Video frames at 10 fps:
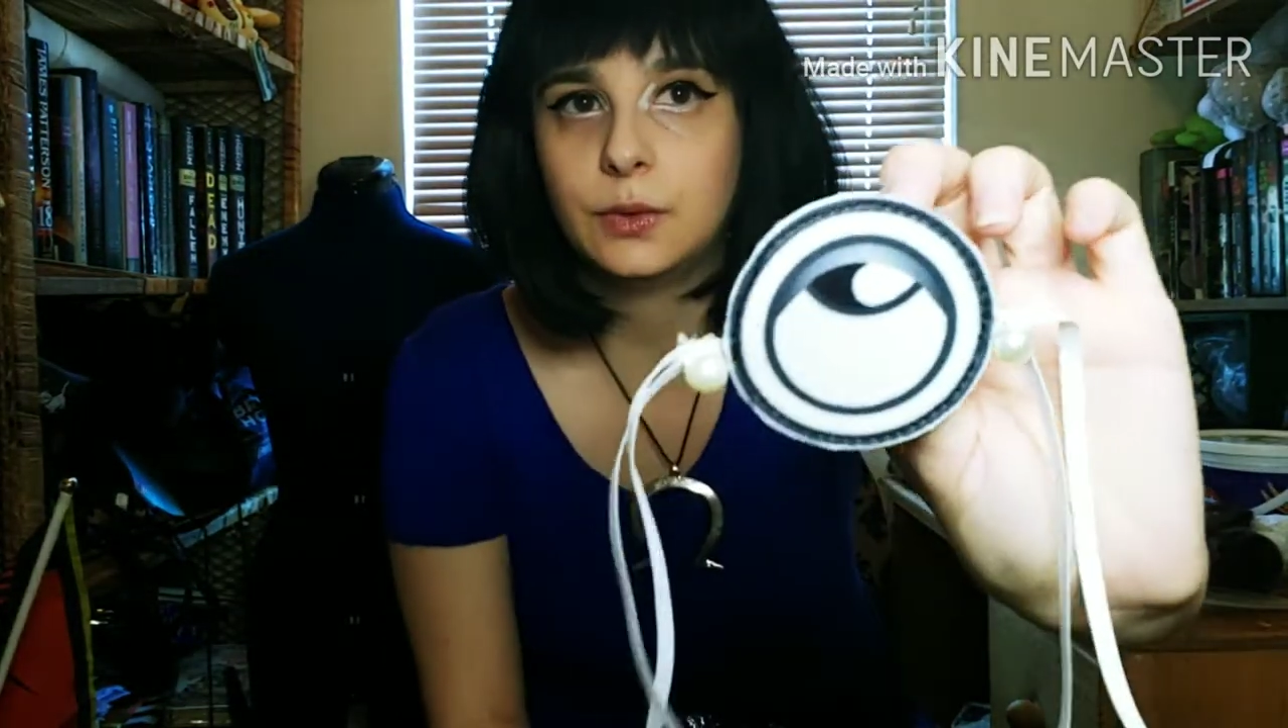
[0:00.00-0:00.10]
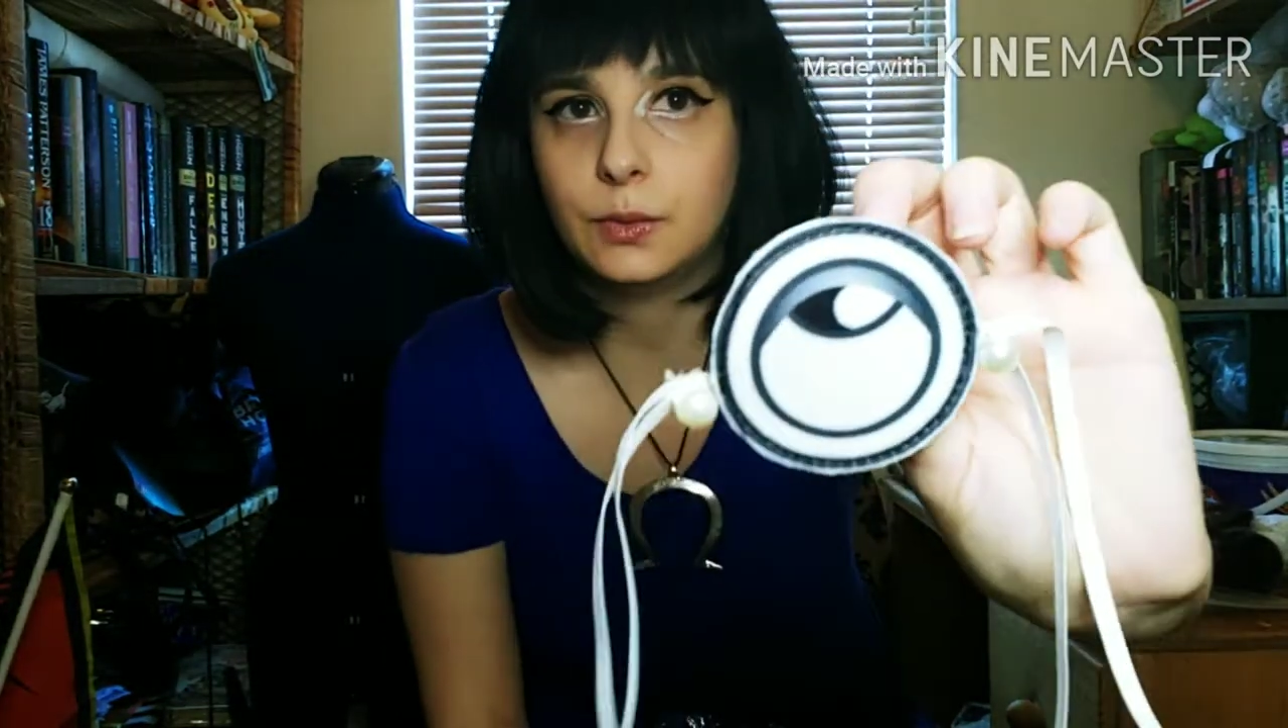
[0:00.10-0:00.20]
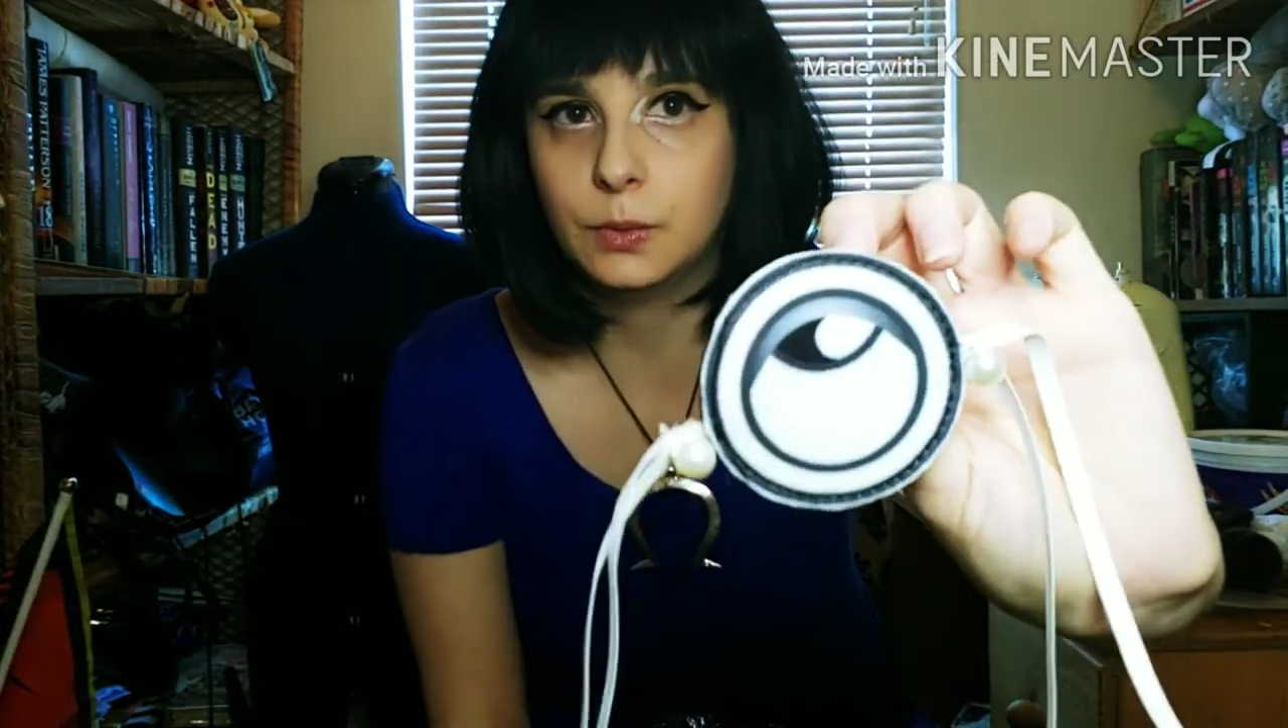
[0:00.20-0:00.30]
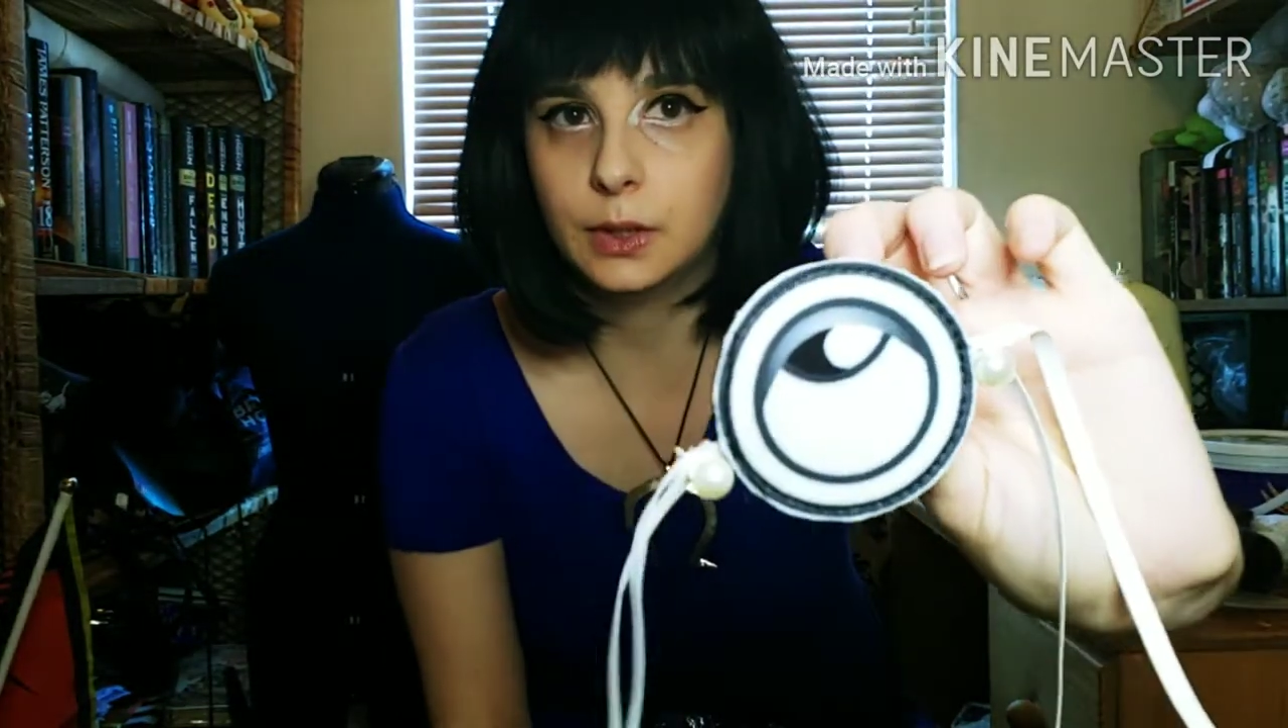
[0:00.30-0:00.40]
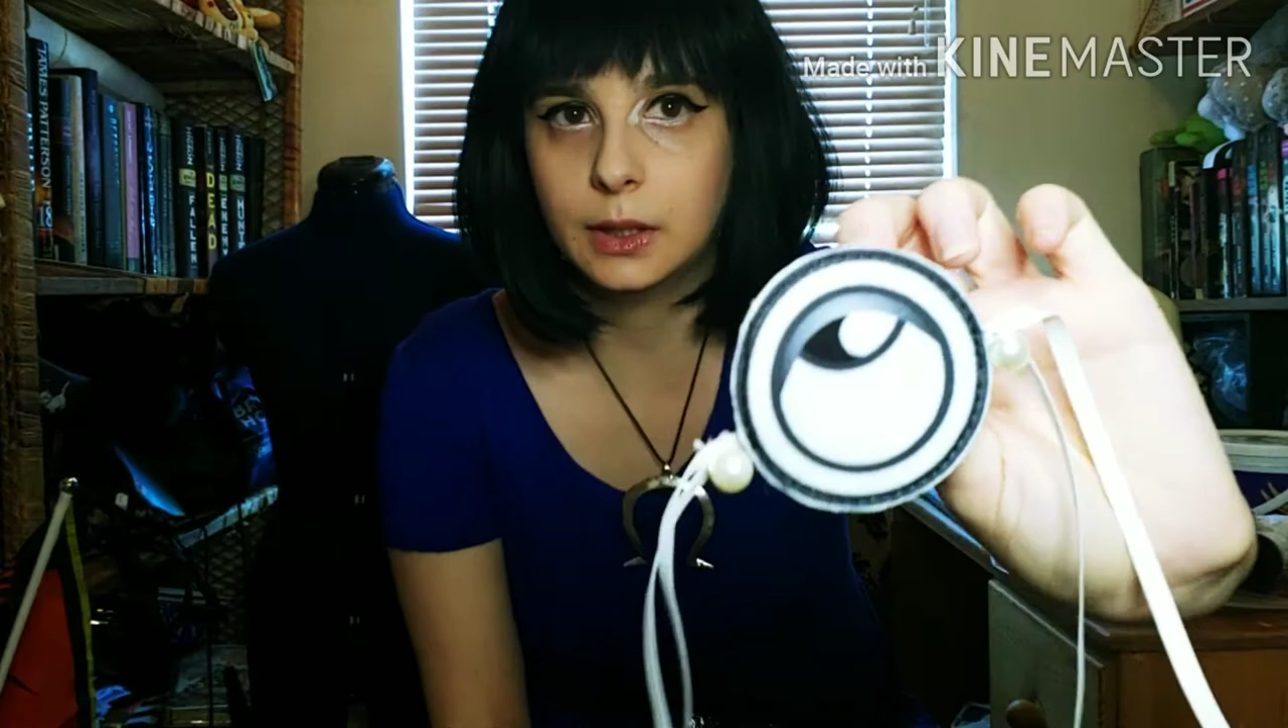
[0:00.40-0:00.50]

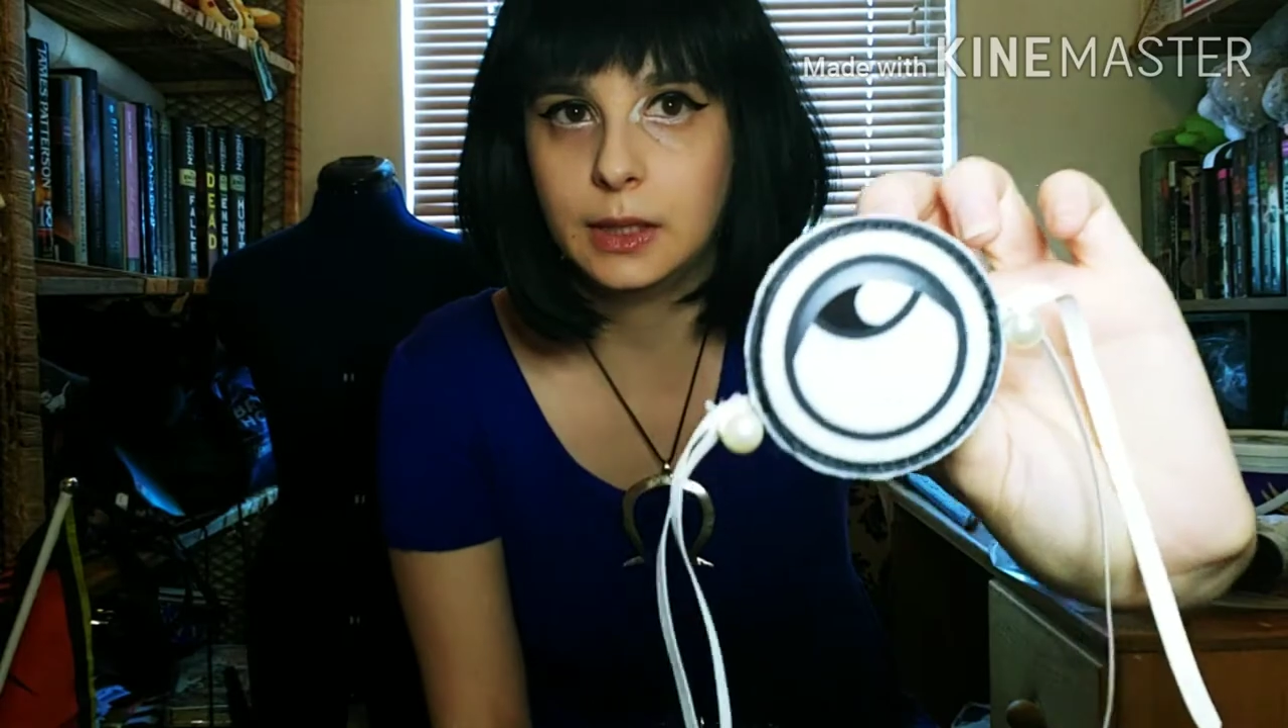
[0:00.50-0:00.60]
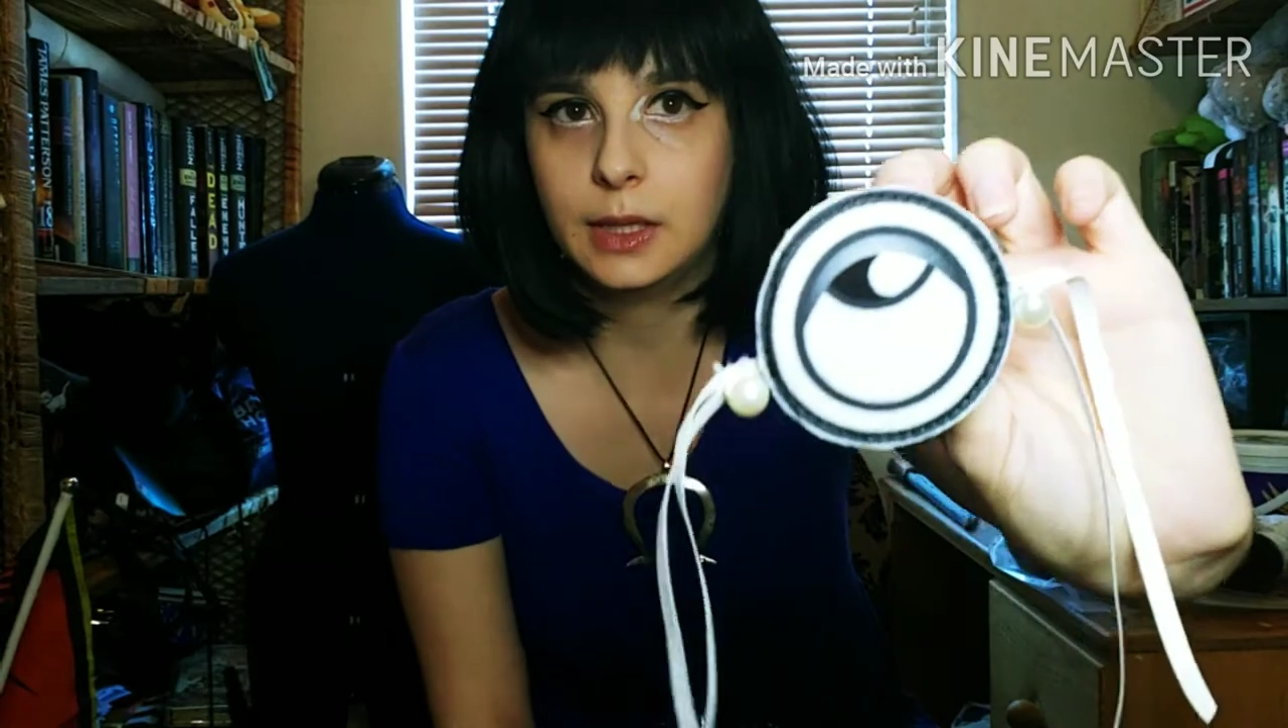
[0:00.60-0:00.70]
really